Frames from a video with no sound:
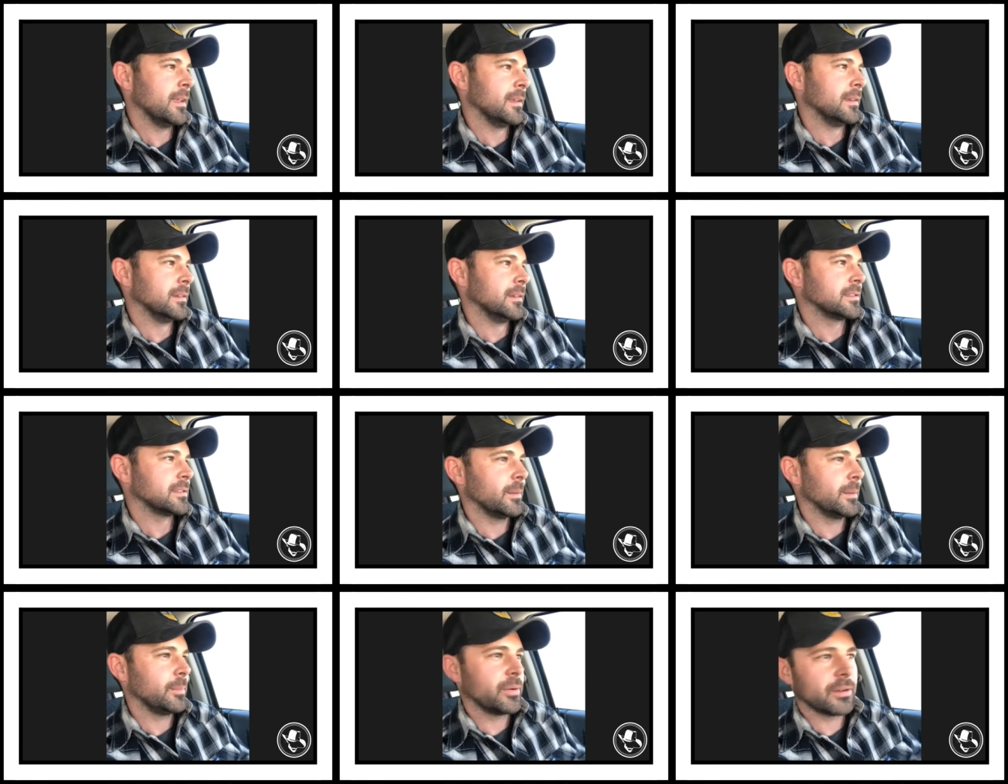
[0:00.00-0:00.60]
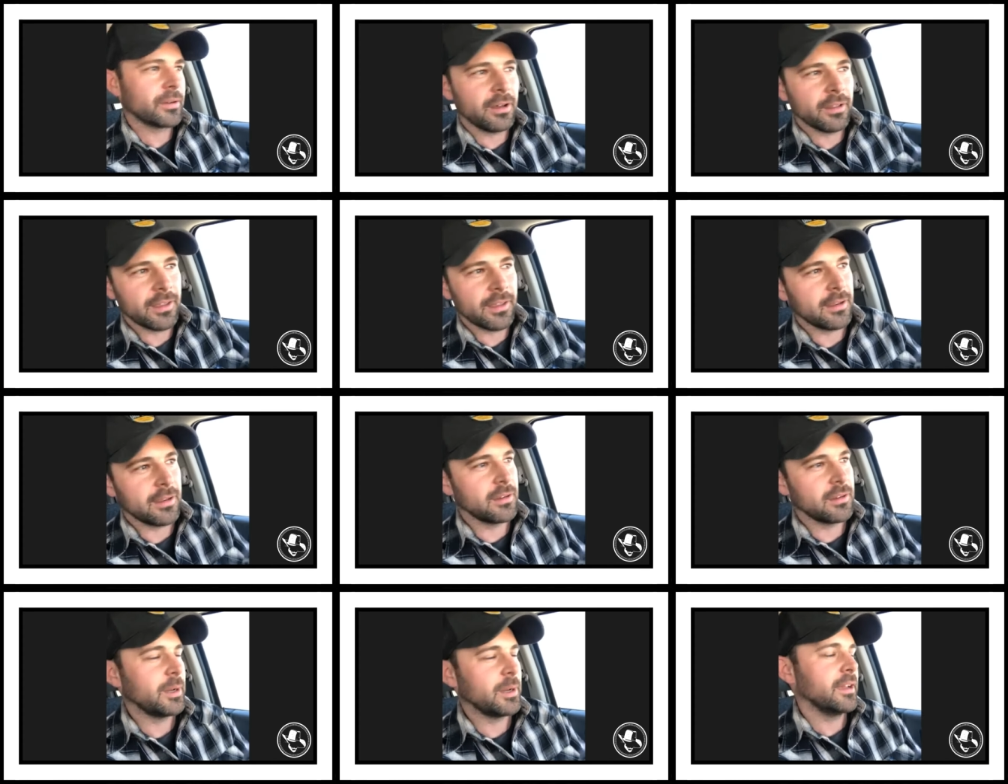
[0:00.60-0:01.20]
so I put all that
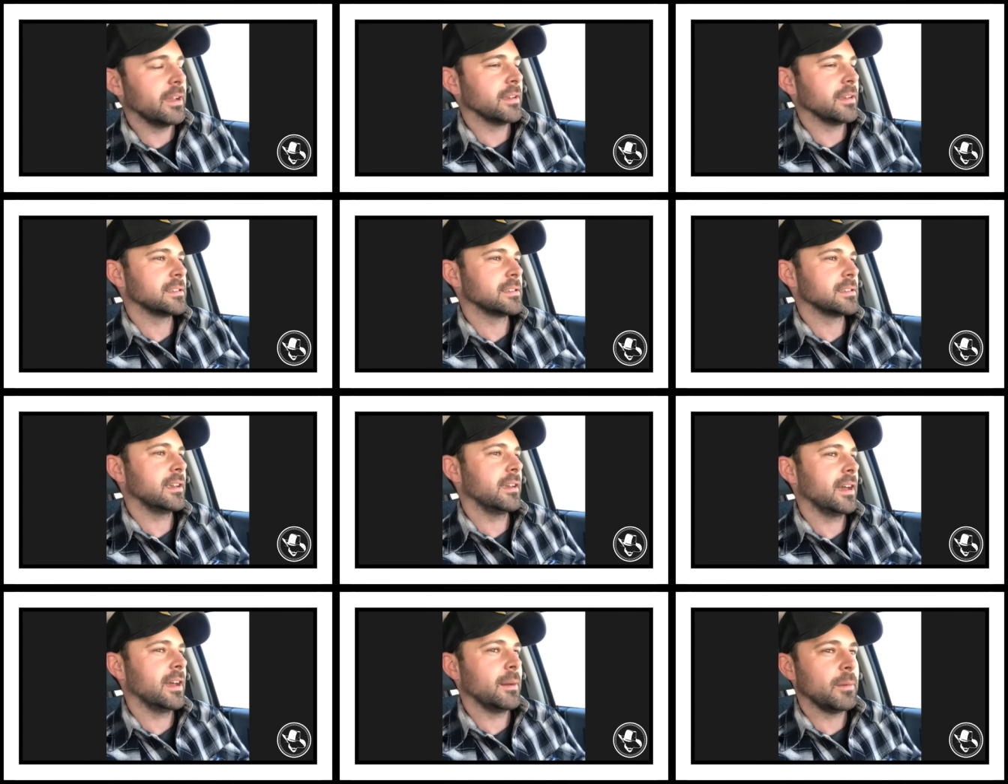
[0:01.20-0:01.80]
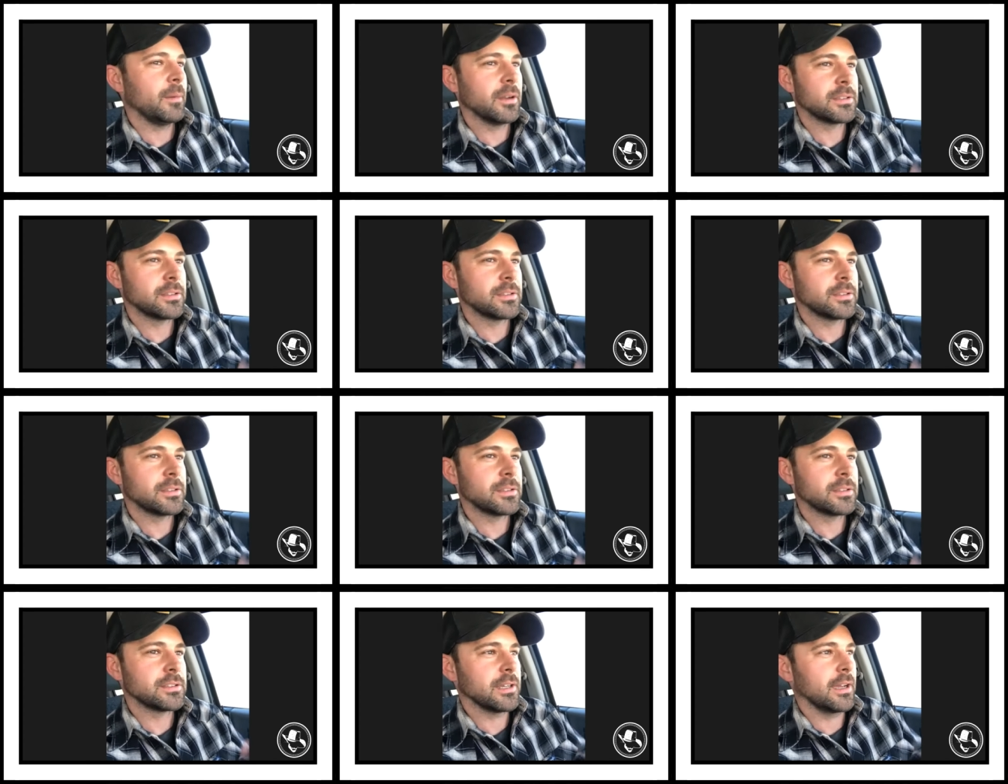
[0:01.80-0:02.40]
into my mm-hmm. essay, how much
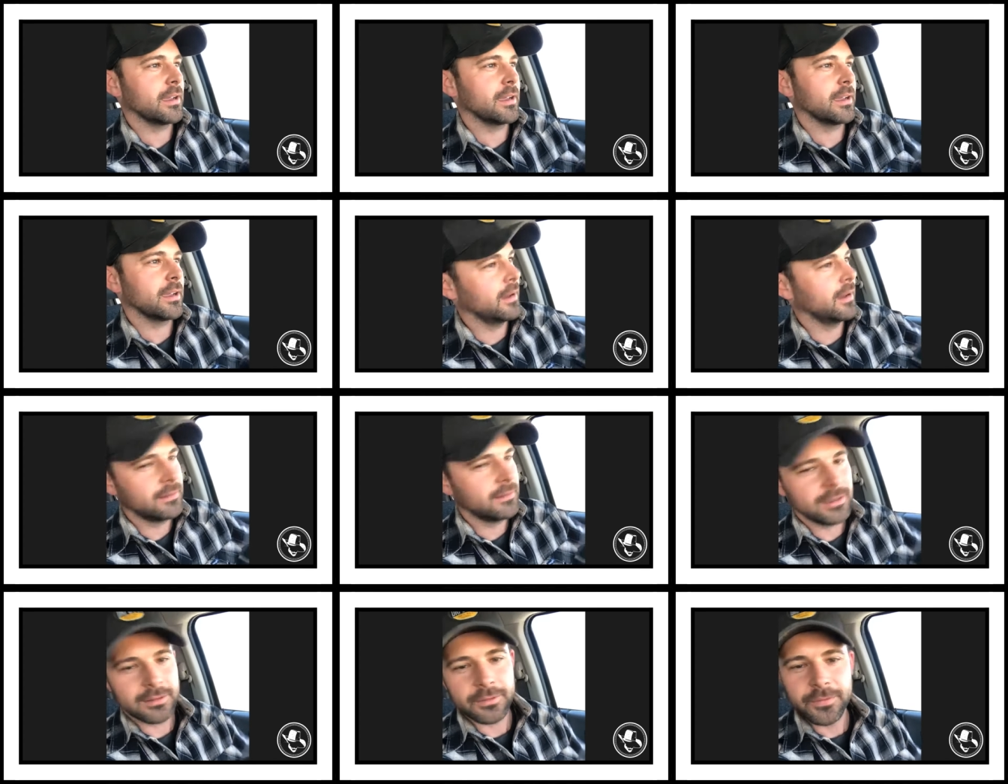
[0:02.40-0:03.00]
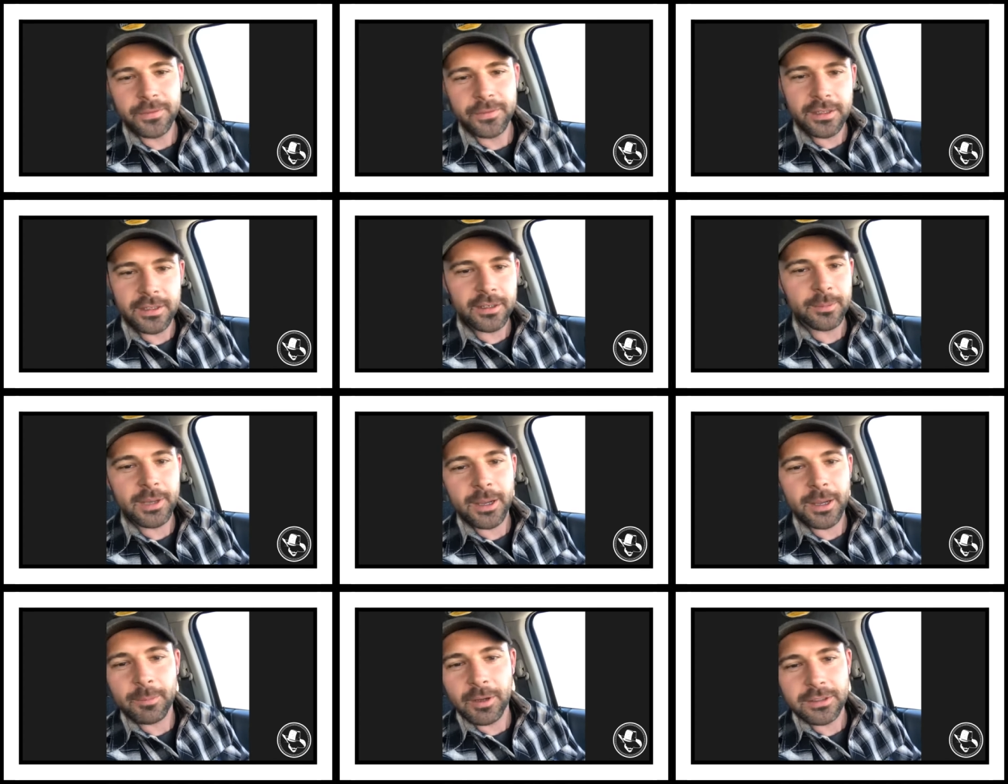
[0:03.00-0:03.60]
I, I'd need to feed them, how
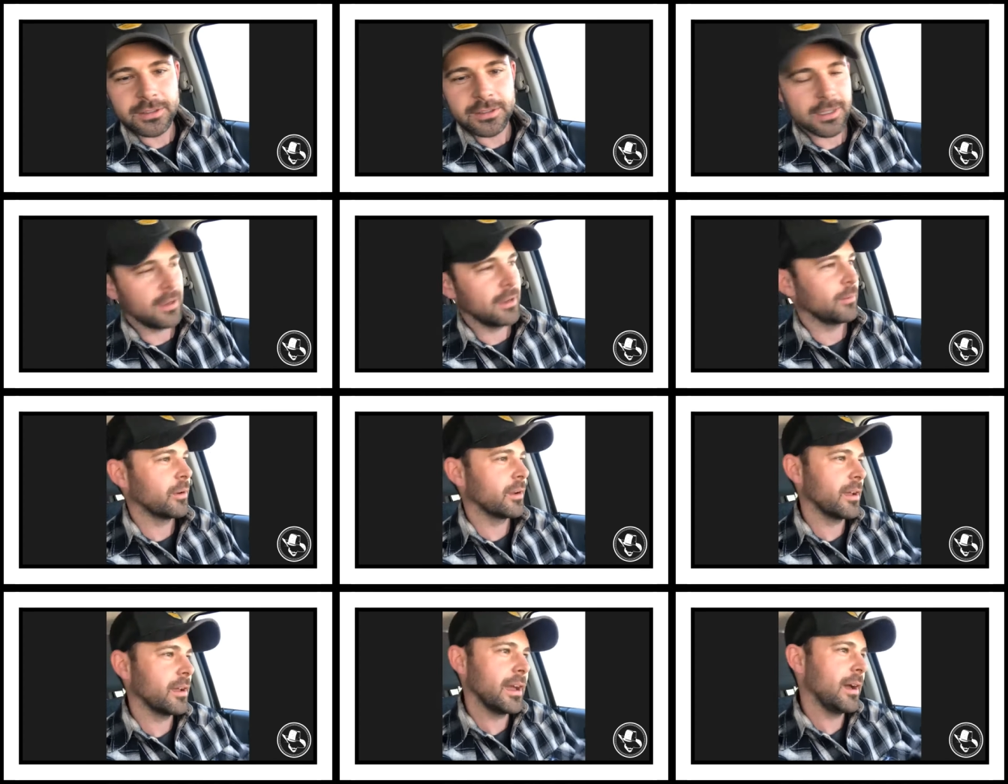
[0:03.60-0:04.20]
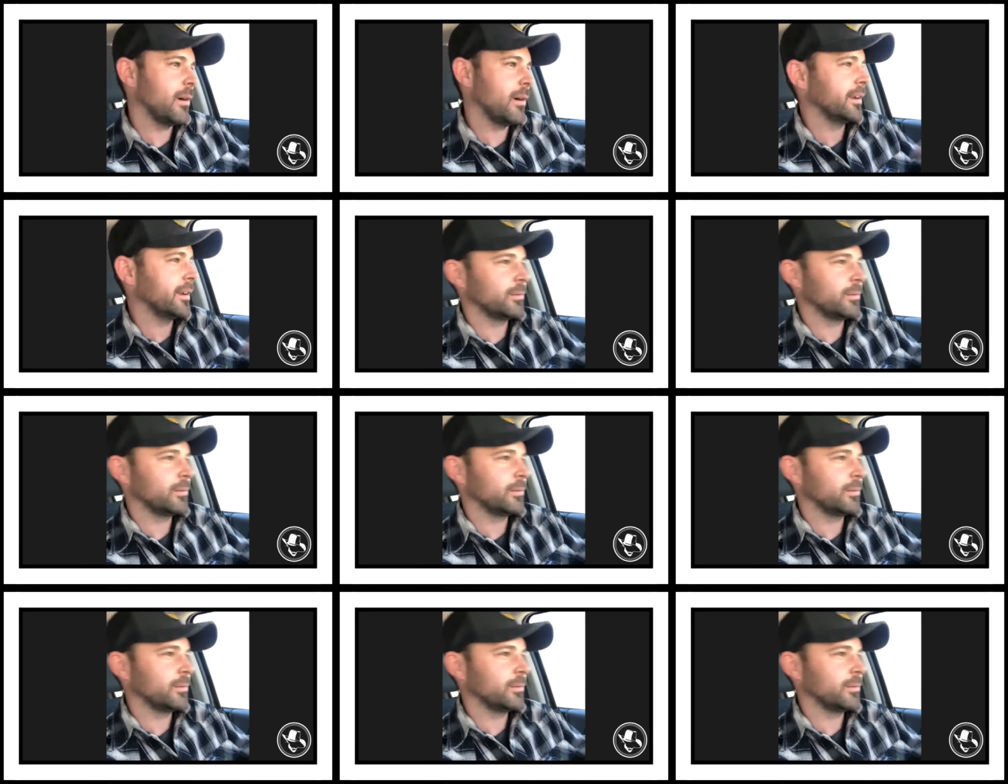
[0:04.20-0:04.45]
much I, what, how I would